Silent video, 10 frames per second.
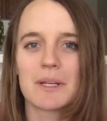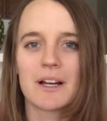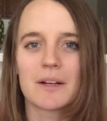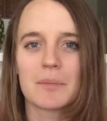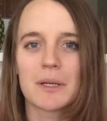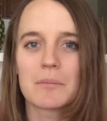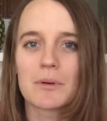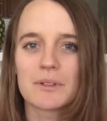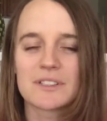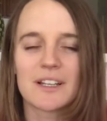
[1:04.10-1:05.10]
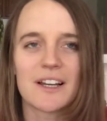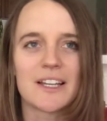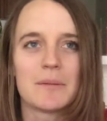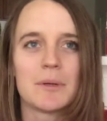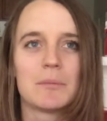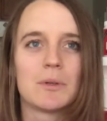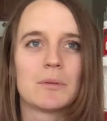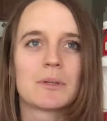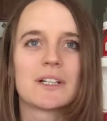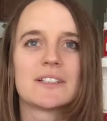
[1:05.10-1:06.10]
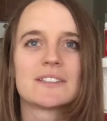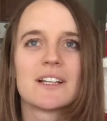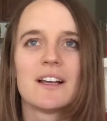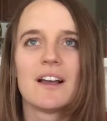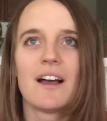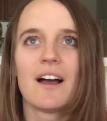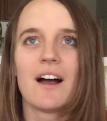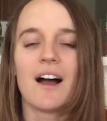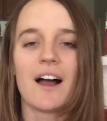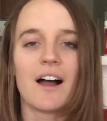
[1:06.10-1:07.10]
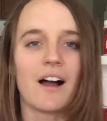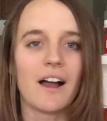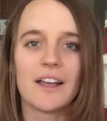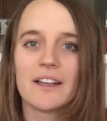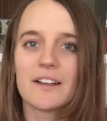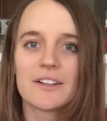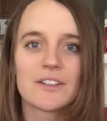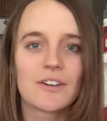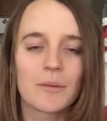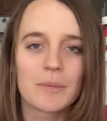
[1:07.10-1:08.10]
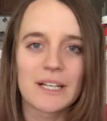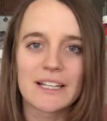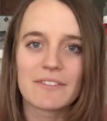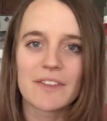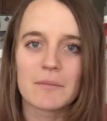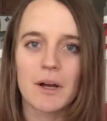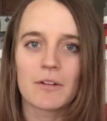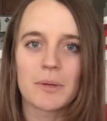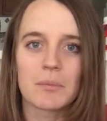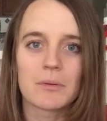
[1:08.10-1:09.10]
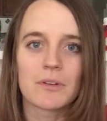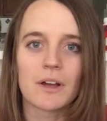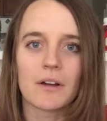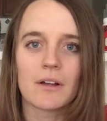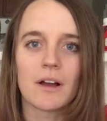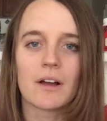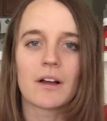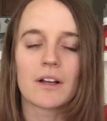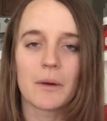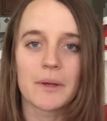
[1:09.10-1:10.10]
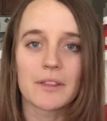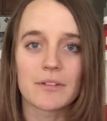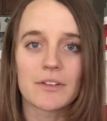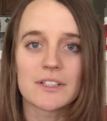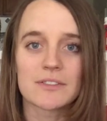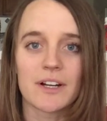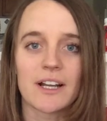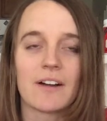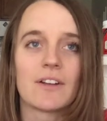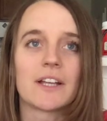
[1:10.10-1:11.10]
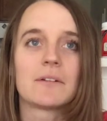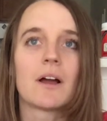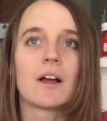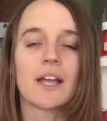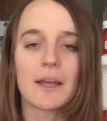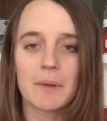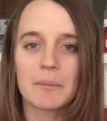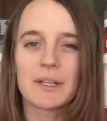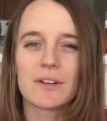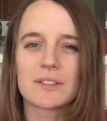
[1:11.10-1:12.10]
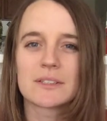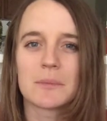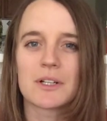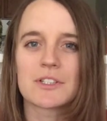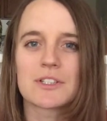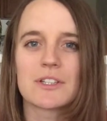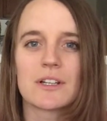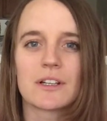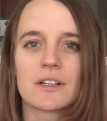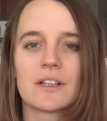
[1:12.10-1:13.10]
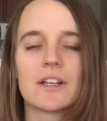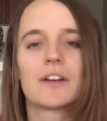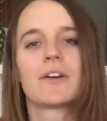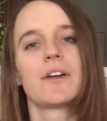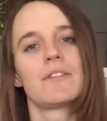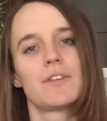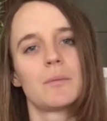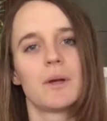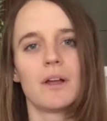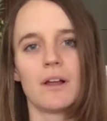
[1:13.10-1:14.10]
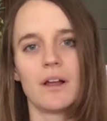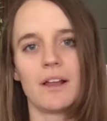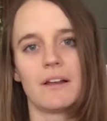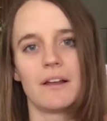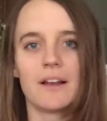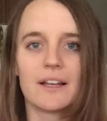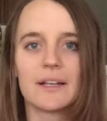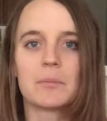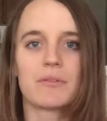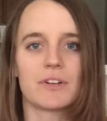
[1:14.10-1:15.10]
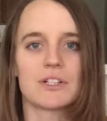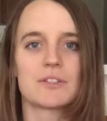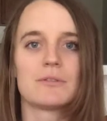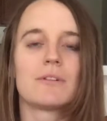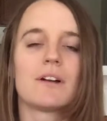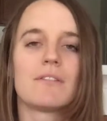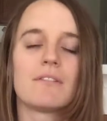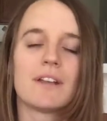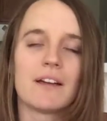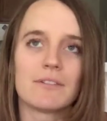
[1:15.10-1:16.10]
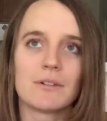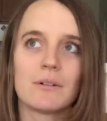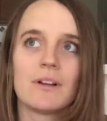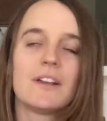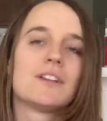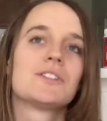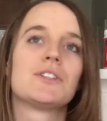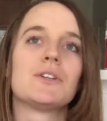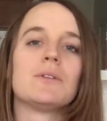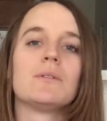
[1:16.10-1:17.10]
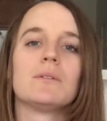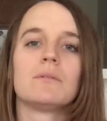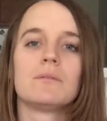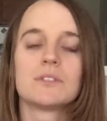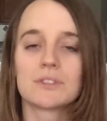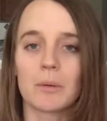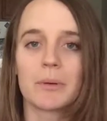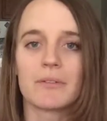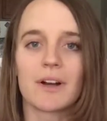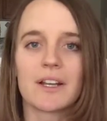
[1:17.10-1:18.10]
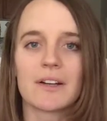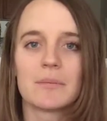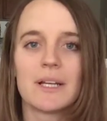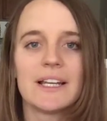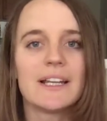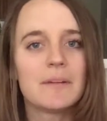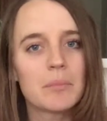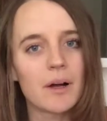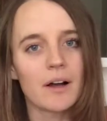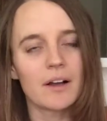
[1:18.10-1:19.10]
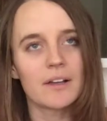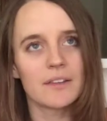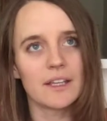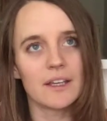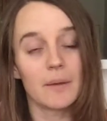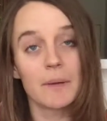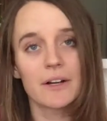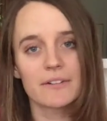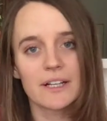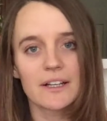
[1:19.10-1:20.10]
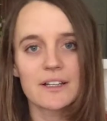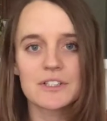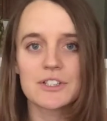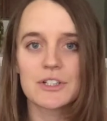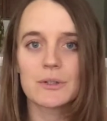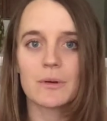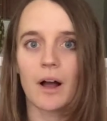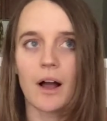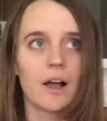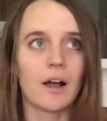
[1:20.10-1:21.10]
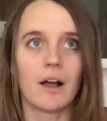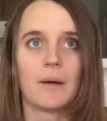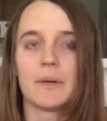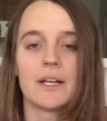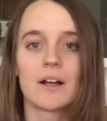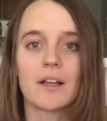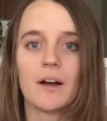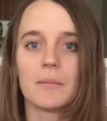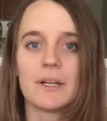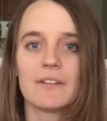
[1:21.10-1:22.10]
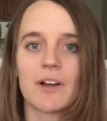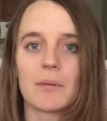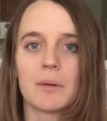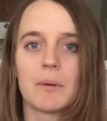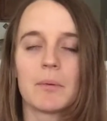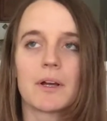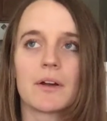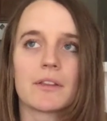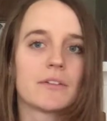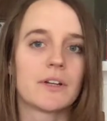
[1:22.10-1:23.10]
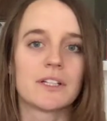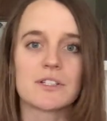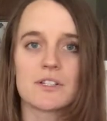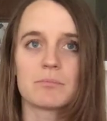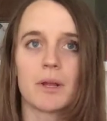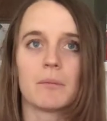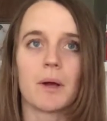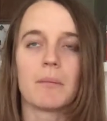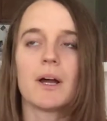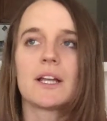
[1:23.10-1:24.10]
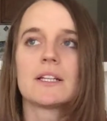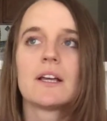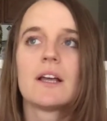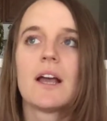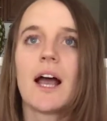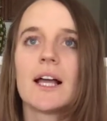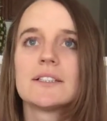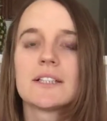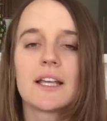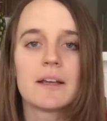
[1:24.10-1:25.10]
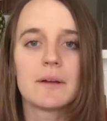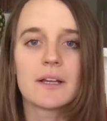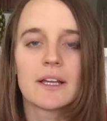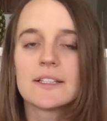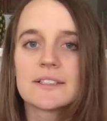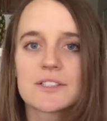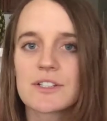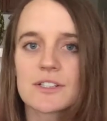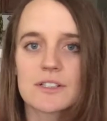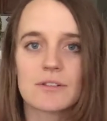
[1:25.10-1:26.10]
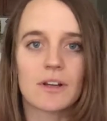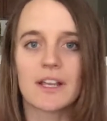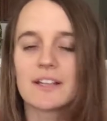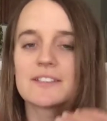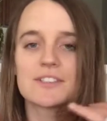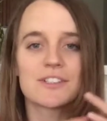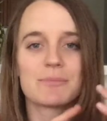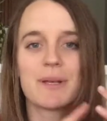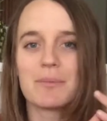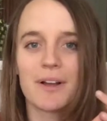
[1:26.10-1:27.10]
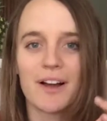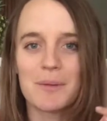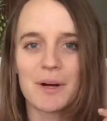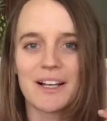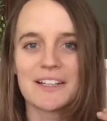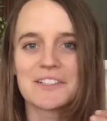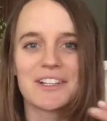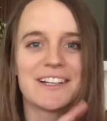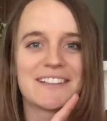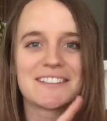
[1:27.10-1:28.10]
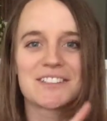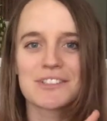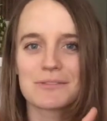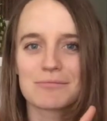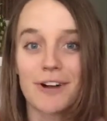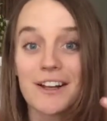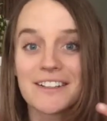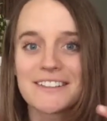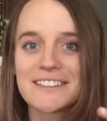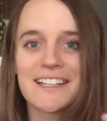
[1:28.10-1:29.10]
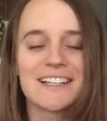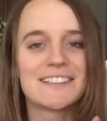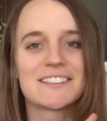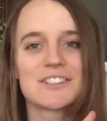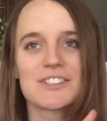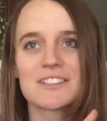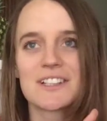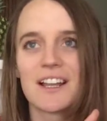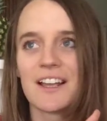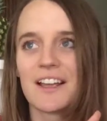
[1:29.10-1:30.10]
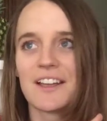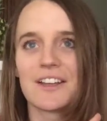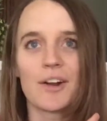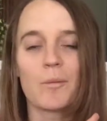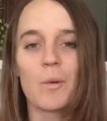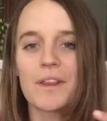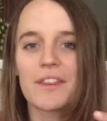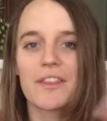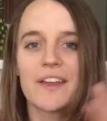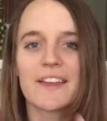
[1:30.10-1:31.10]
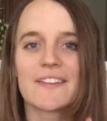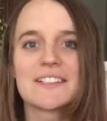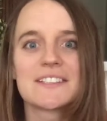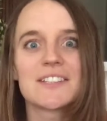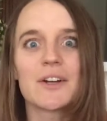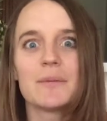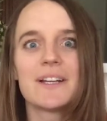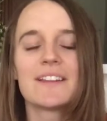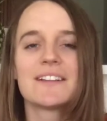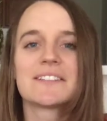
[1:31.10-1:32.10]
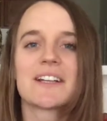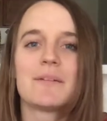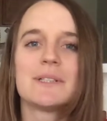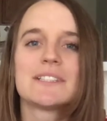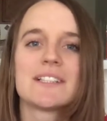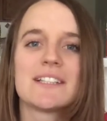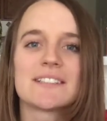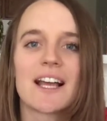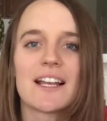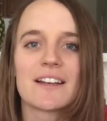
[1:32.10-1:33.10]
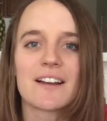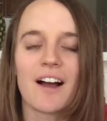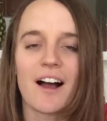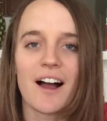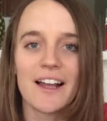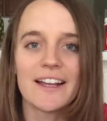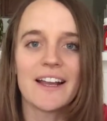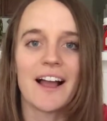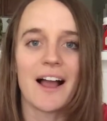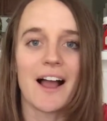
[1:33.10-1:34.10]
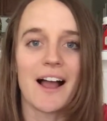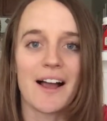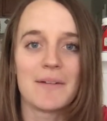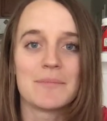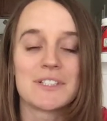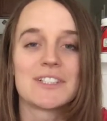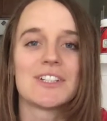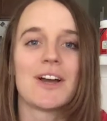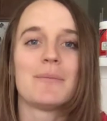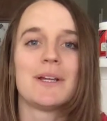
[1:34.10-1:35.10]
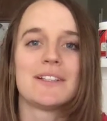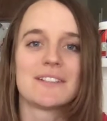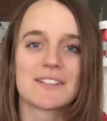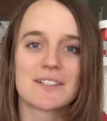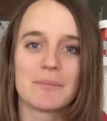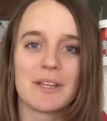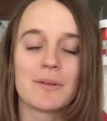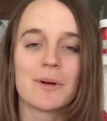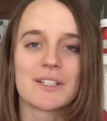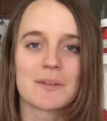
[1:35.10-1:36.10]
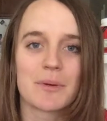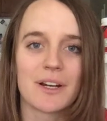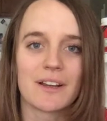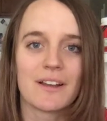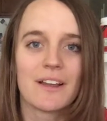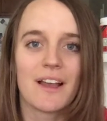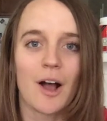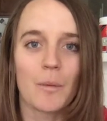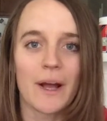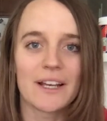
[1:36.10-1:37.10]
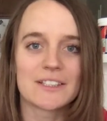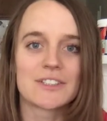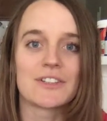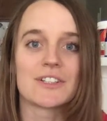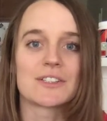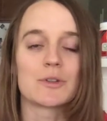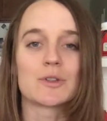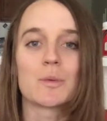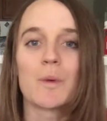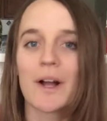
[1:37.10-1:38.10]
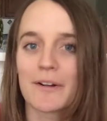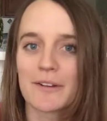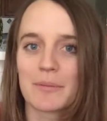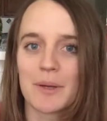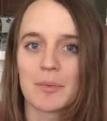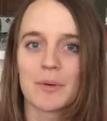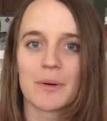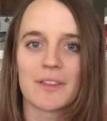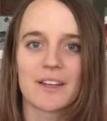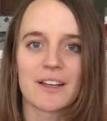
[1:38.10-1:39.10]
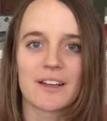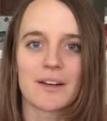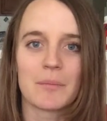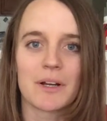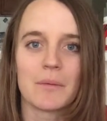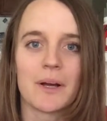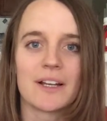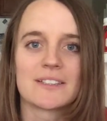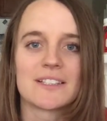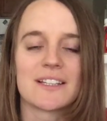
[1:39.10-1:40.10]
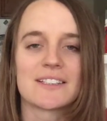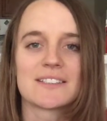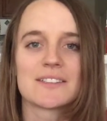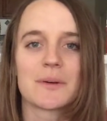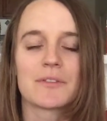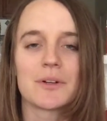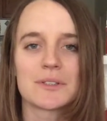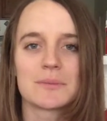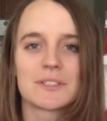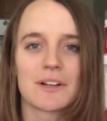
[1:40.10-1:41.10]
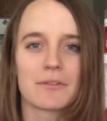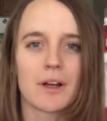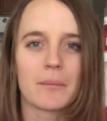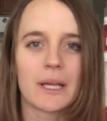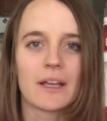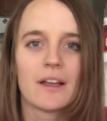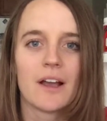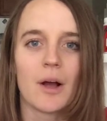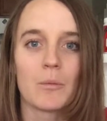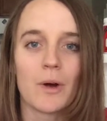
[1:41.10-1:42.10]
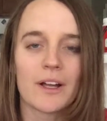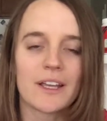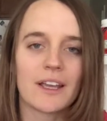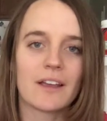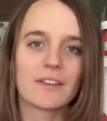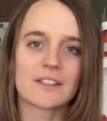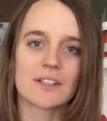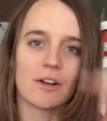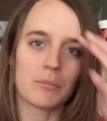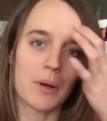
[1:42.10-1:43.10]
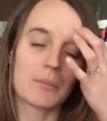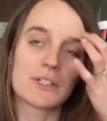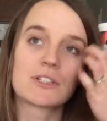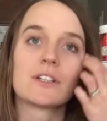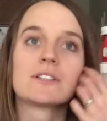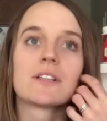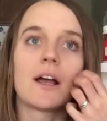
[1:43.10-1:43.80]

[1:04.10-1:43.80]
kind of being brought to light a bit more, because I could not believe the amount of people that are going through this right now. Like, okay, maybe not so much the, going from a elite professional level to stopping running completely, but the amenorrhea issue. I mean, I can't believe how many people are going through it. It's just blown my mind. And it isn't just people at high mileage. It isn't just runners. It isn't just, one thing. There's so many things that come into this. And I am determined to be the one to bring awareness to this, or to work with people who I think are going to bring awareness to this. And so I've got some stuff coming. I'm working. There's a lot of publishers,